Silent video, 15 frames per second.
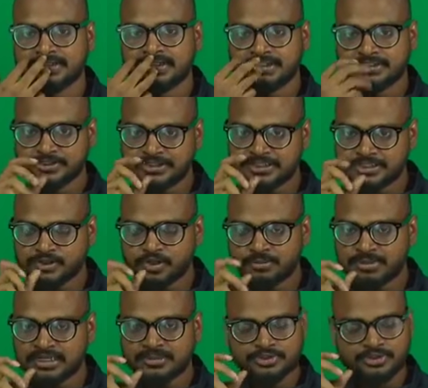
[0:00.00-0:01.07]
so these
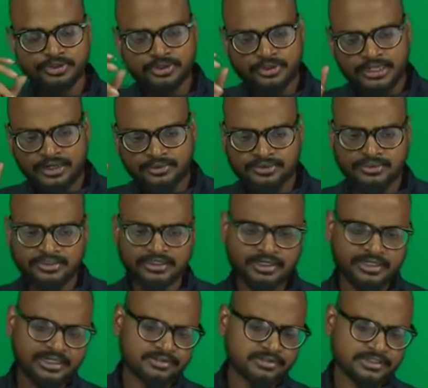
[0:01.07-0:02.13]
common names you don't have to
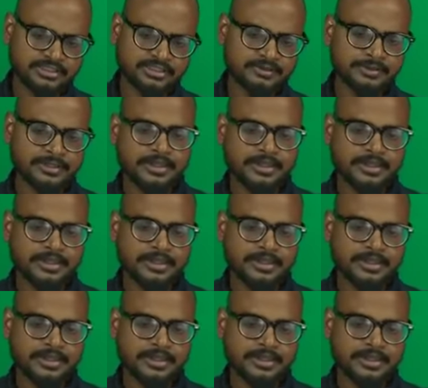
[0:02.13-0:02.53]
learn everything